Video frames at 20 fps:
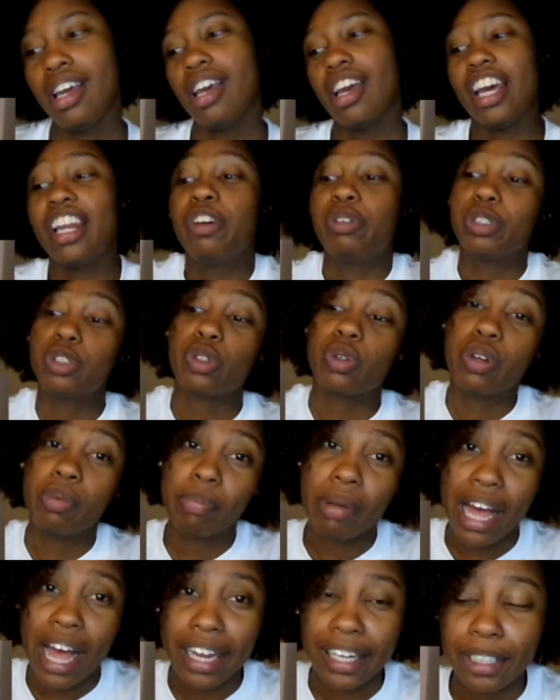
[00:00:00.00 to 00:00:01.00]
and it was growing
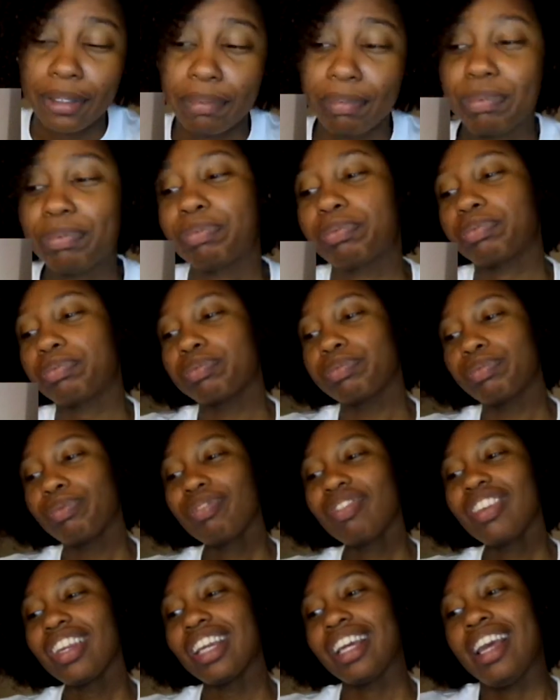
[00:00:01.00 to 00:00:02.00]
back.
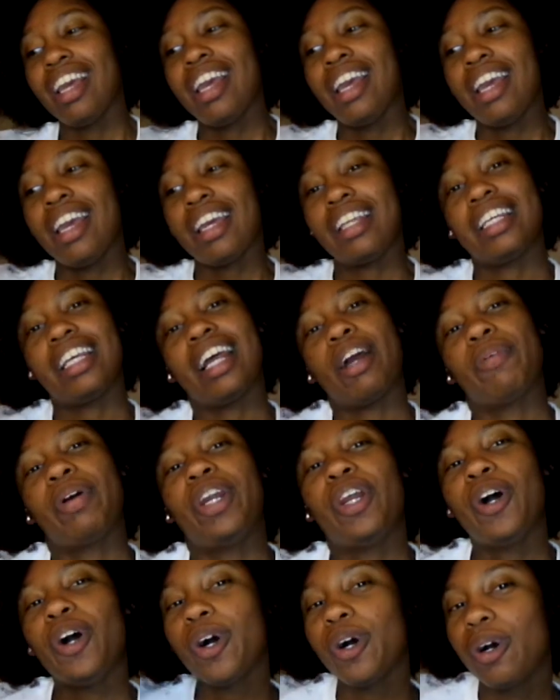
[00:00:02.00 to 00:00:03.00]
Then I went
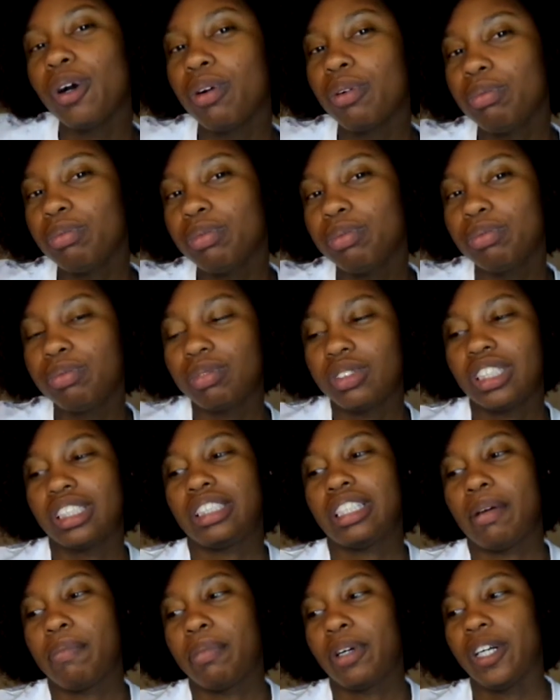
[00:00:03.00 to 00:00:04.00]
home,
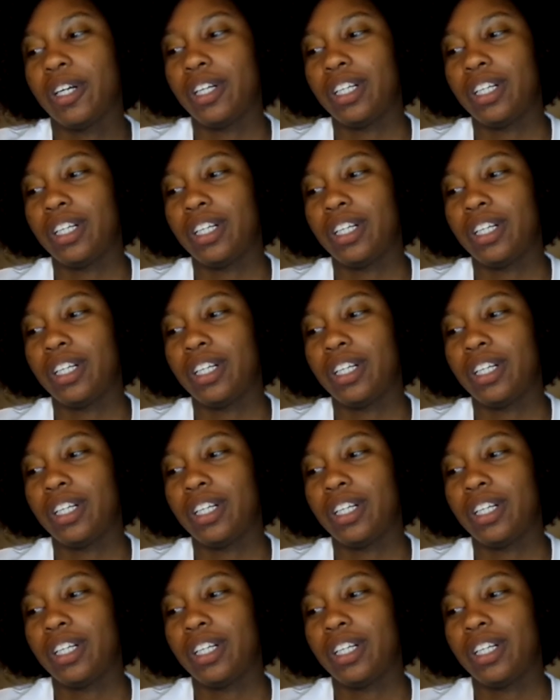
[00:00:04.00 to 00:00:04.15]
December.